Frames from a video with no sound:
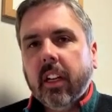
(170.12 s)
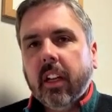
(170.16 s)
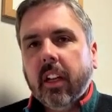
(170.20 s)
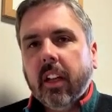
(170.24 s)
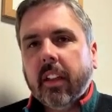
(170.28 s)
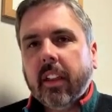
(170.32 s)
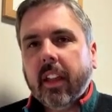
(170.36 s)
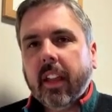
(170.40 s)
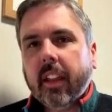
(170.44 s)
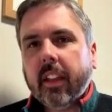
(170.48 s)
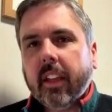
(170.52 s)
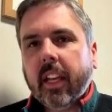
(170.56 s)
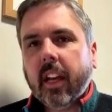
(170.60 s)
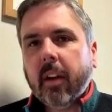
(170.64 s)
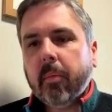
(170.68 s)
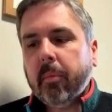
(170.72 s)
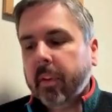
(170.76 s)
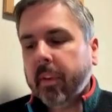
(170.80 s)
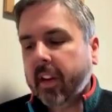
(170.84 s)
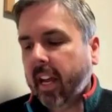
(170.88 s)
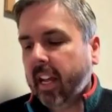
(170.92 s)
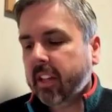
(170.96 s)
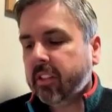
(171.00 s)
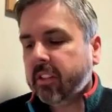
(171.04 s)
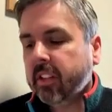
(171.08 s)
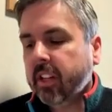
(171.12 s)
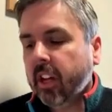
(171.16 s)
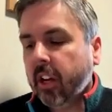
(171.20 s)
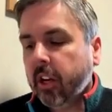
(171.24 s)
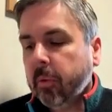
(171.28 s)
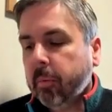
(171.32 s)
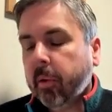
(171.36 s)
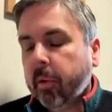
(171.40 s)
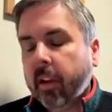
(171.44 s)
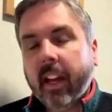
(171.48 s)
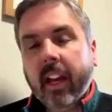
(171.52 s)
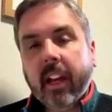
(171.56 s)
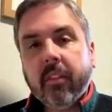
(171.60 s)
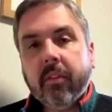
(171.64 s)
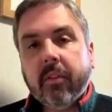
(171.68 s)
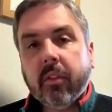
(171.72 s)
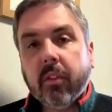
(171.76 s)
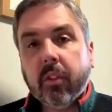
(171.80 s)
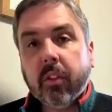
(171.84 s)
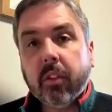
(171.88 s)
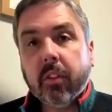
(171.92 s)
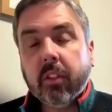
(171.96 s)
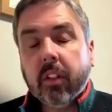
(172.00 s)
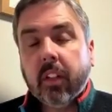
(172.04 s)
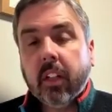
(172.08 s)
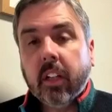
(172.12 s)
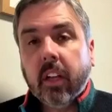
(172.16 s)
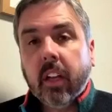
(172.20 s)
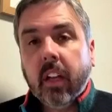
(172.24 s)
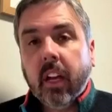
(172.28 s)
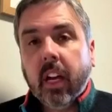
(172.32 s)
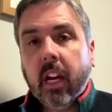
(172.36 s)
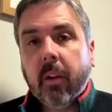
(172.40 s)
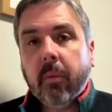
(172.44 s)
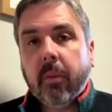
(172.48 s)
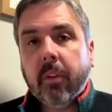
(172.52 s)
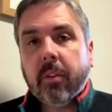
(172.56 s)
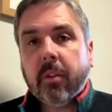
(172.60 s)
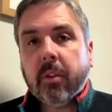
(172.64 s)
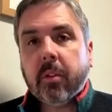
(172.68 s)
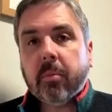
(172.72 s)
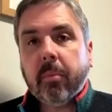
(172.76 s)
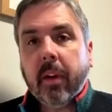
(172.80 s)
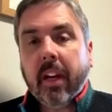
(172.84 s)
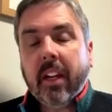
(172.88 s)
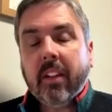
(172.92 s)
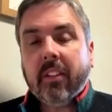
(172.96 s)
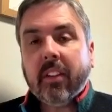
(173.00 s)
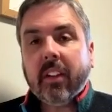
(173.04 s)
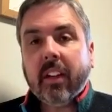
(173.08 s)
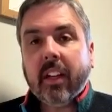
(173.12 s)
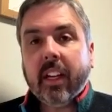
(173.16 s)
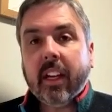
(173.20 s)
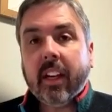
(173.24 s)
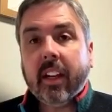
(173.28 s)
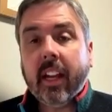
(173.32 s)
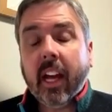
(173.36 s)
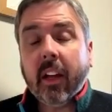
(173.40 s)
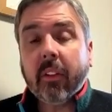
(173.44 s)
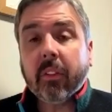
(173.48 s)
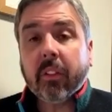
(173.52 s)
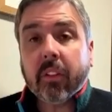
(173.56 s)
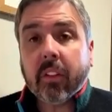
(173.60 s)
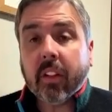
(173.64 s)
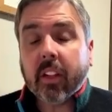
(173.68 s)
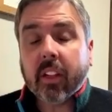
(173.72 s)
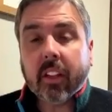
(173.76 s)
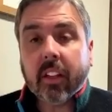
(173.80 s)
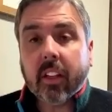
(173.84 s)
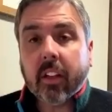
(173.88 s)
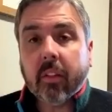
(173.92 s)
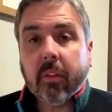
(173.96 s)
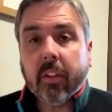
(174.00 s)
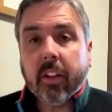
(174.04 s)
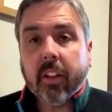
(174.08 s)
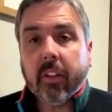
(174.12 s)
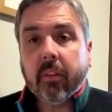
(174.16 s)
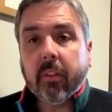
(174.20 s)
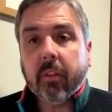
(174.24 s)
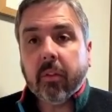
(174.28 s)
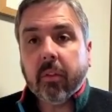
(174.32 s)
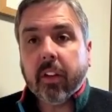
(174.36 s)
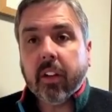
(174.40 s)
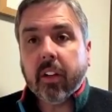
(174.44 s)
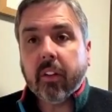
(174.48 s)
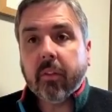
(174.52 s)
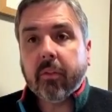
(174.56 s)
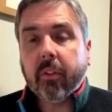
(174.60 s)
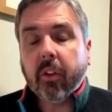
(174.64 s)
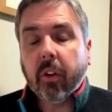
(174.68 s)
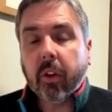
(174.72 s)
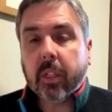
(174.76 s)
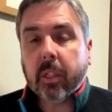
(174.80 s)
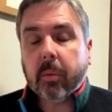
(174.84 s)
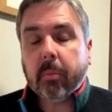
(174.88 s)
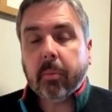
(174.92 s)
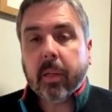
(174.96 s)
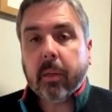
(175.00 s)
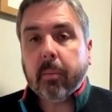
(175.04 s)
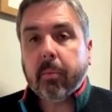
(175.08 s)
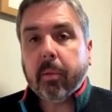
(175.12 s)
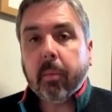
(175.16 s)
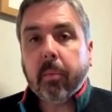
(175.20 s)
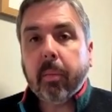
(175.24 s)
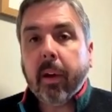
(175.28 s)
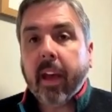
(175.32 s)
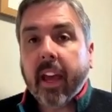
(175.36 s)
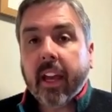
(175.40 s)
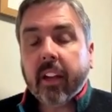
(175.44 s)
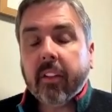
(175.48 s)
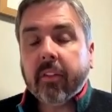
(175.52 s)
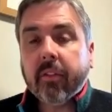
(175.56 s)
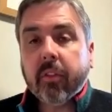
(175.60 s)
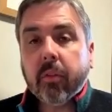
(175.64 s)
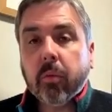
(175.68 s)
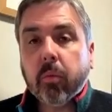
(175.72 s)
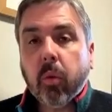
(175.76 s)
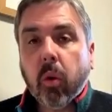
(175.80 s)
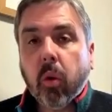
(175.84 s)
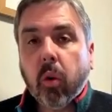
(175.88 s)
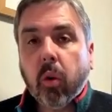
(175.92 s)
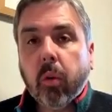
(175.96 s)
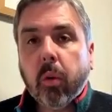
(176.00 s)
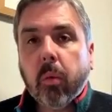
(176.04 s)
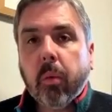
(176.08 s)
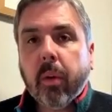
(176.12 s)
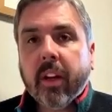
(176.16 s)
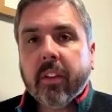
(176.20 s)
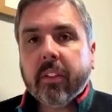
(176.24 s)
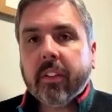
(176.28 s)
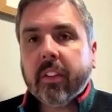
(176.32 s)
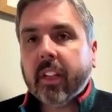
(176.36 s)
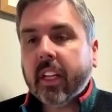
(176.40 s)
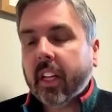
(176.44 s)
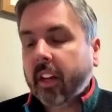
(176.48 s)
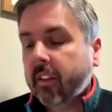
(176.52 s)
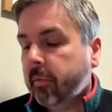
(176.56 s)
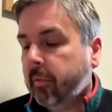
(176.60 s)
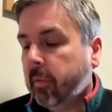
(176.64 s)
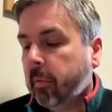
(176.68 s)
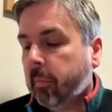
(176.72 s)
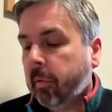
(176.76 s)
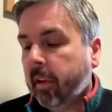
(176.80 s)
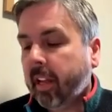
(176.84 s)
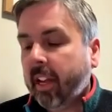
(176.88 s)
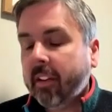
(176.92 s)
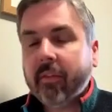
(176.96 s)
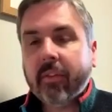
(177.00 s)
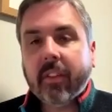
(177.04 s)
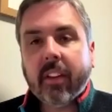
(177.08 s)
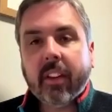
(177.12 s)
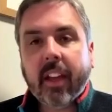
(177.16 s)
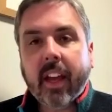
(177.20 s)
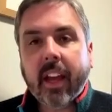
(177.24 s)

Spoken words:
That the government has no plan for. And we're just basically announcing that we have got to be prepared for war. Well, where's the government plan for that?